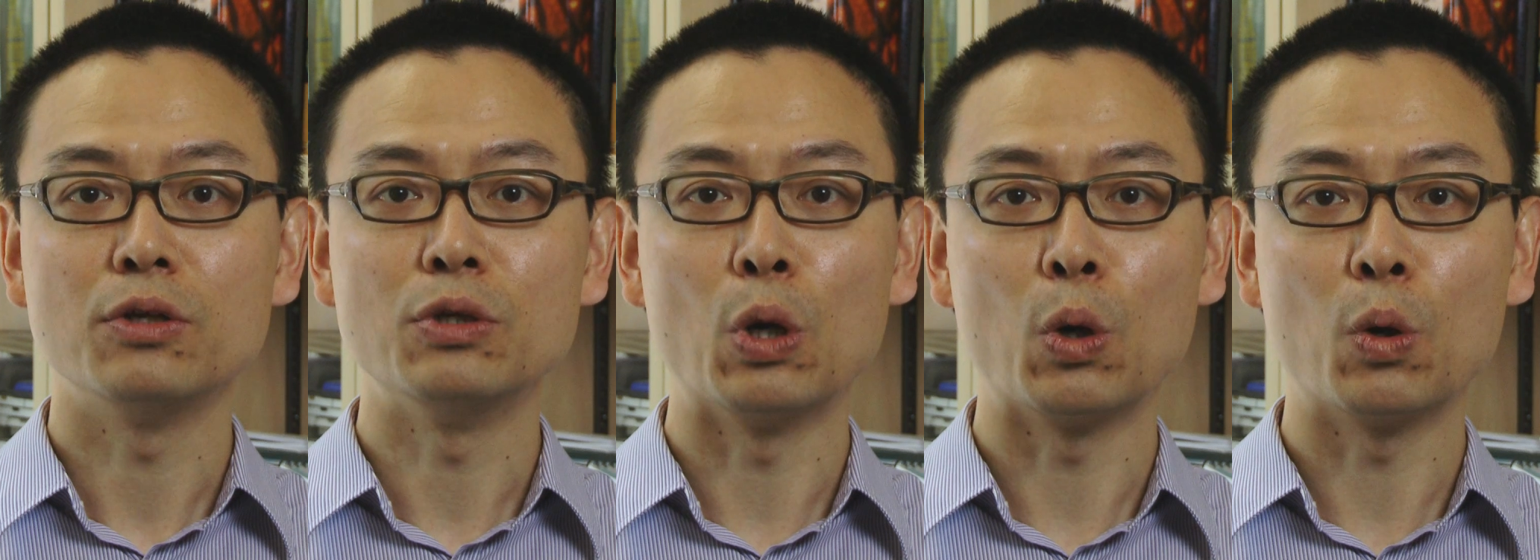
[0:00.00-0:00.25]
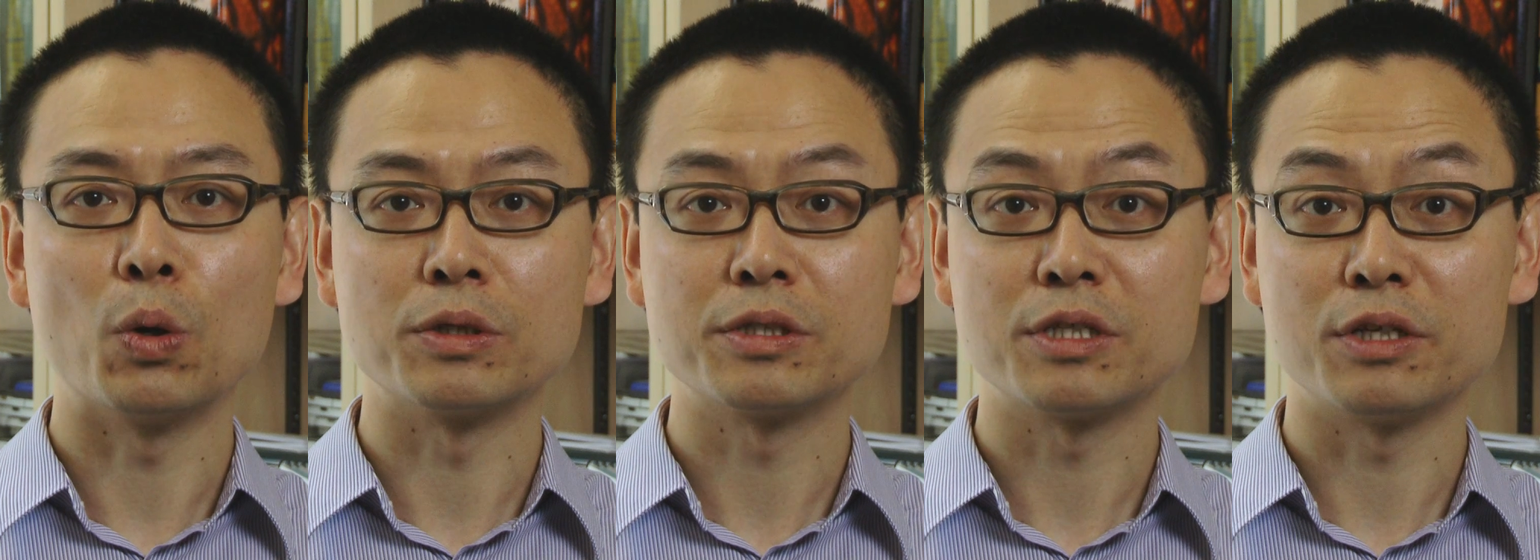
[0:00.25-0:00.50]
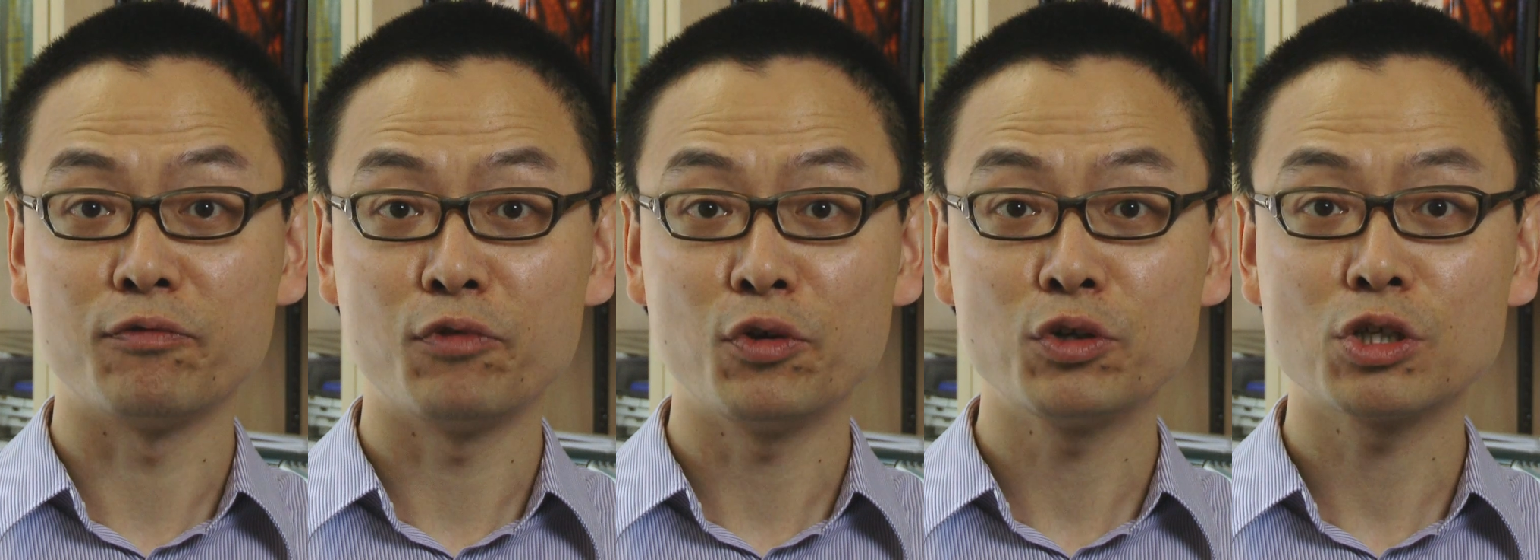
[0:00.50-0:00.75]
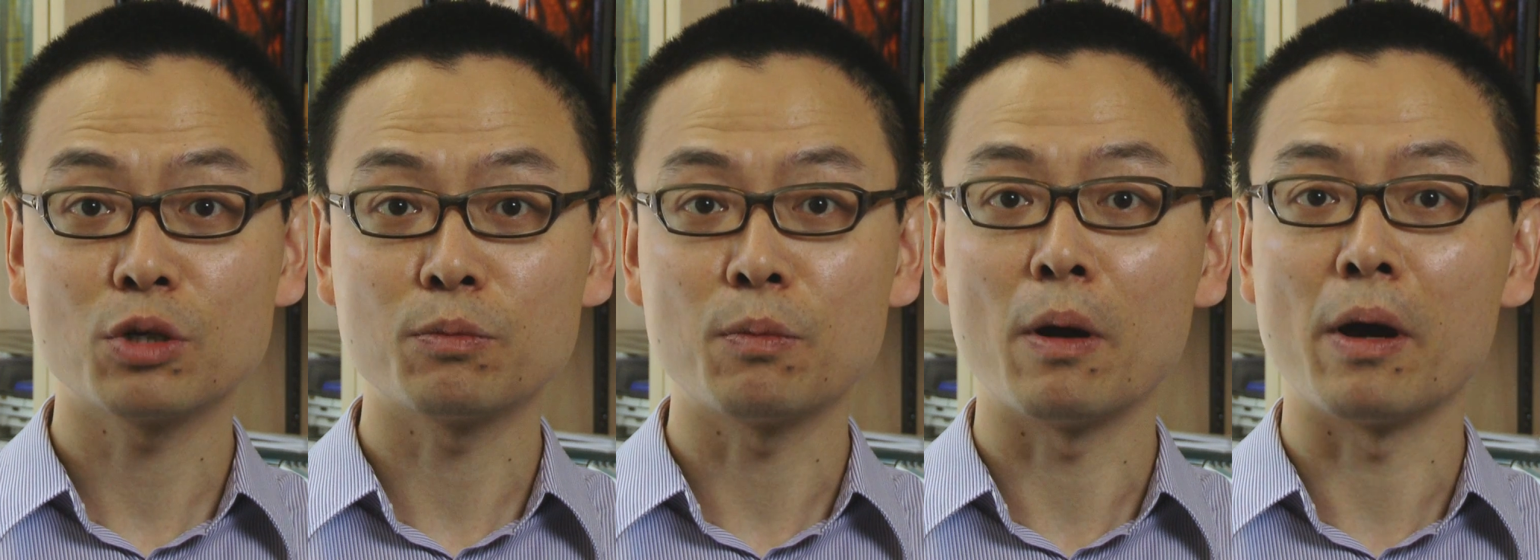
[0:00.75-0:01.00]
known as
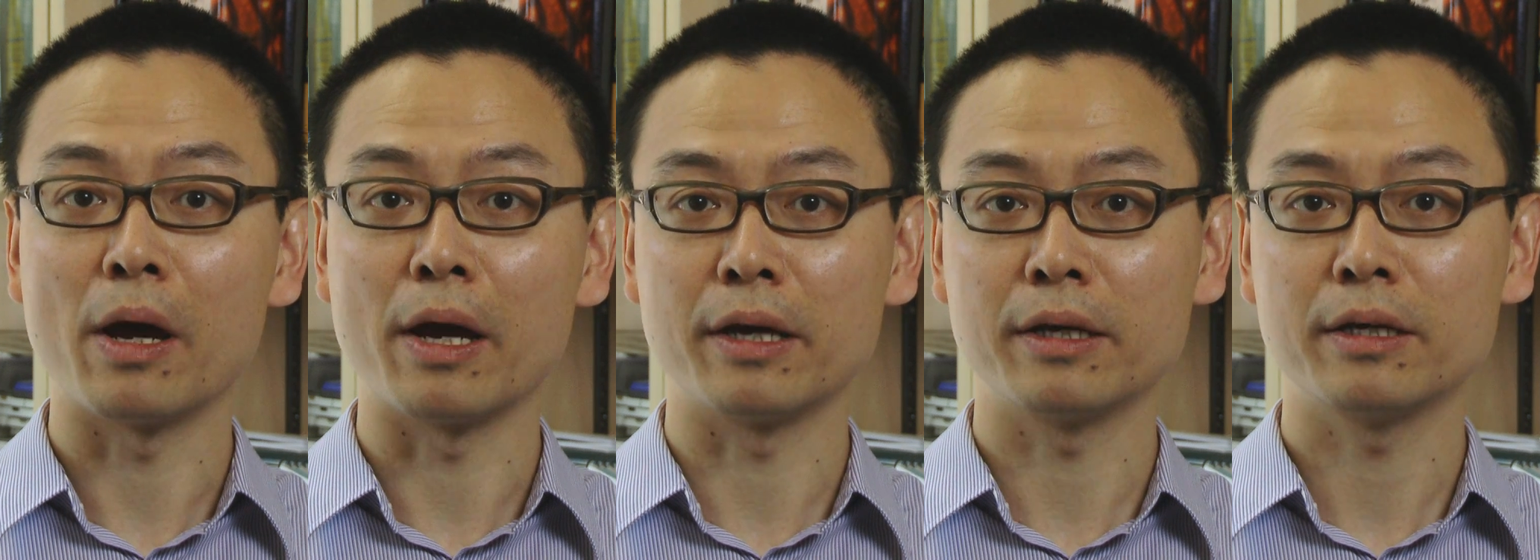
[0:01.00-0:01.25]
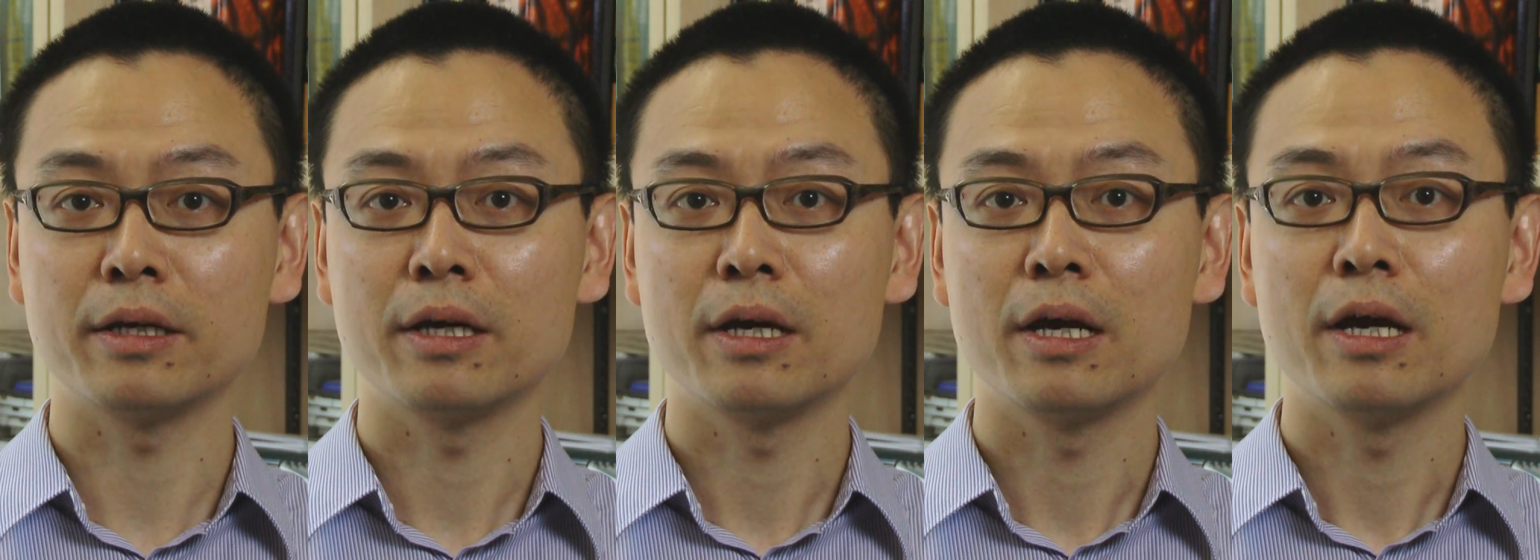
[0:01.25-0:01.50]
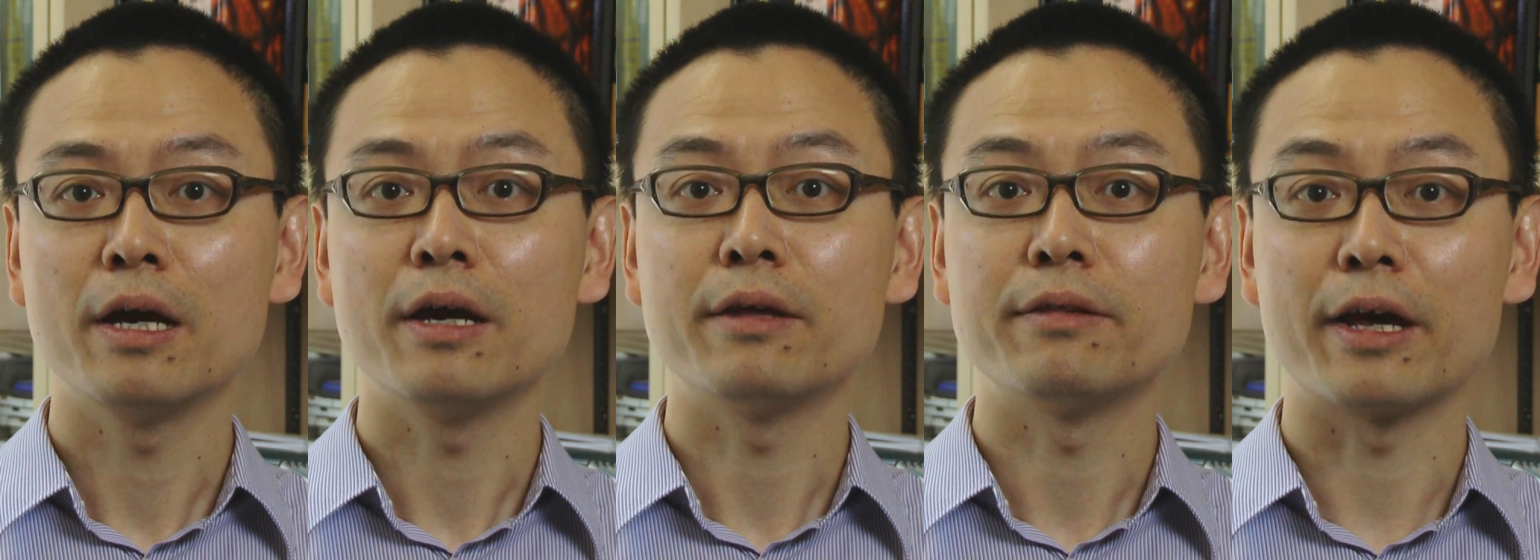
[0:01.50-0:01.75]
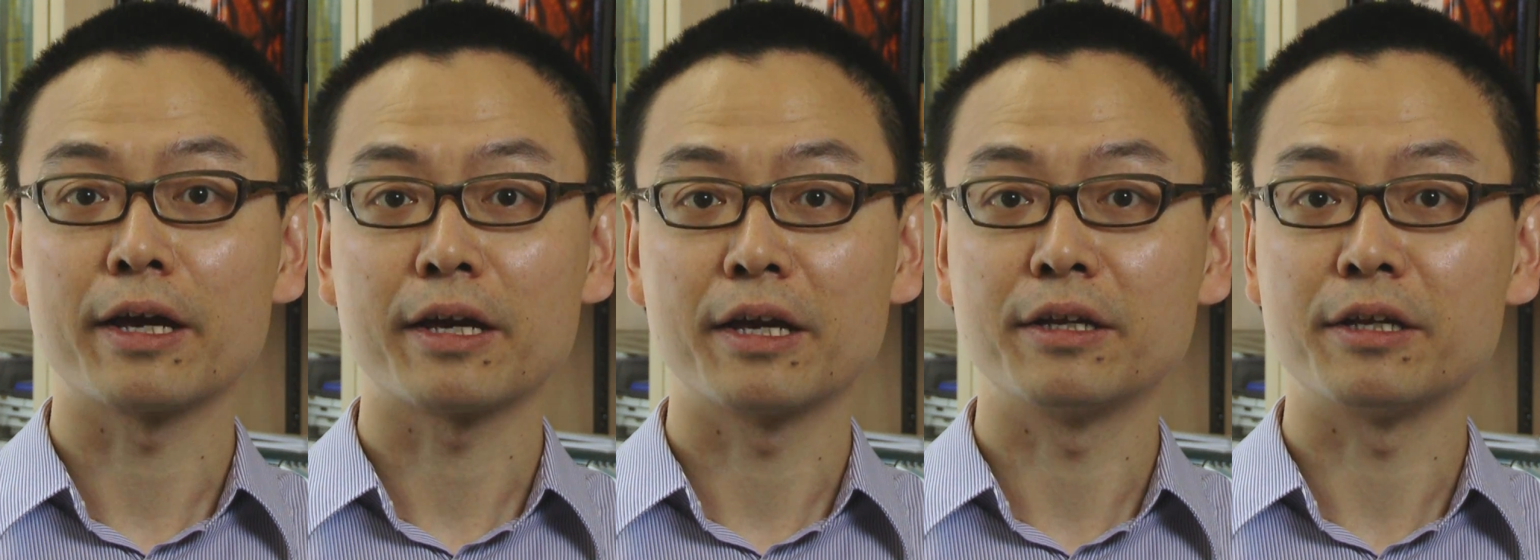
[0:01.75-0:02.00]
diffusion MRI
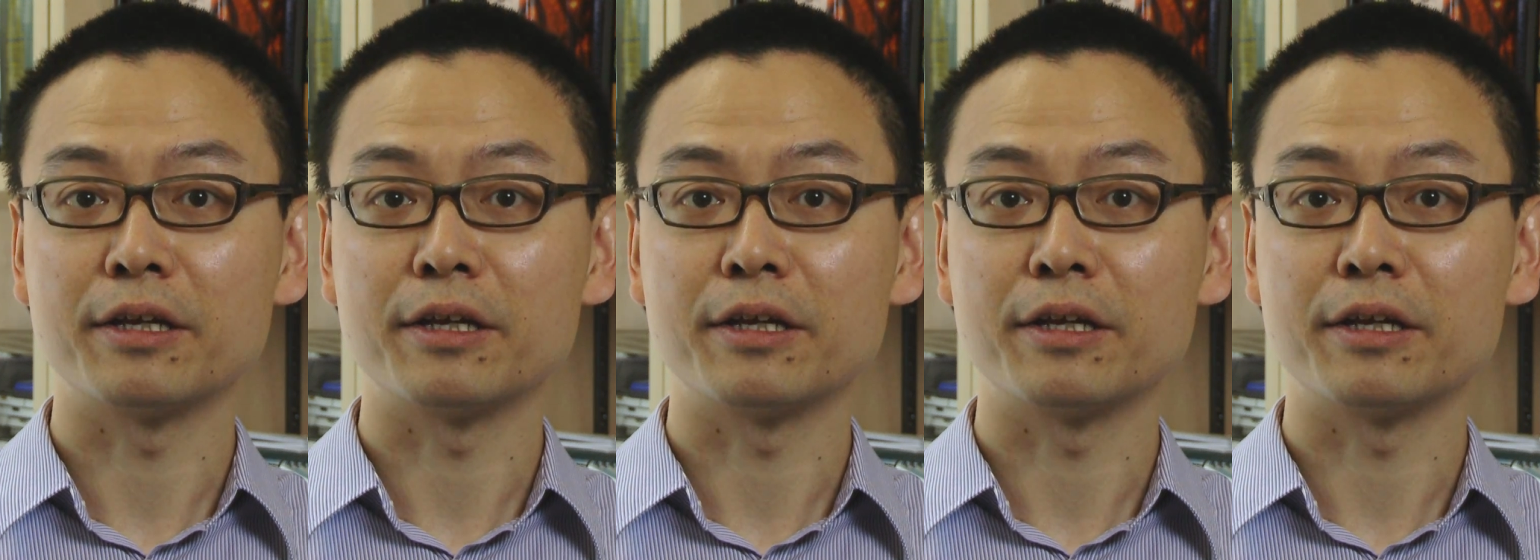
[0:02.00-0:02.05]
that can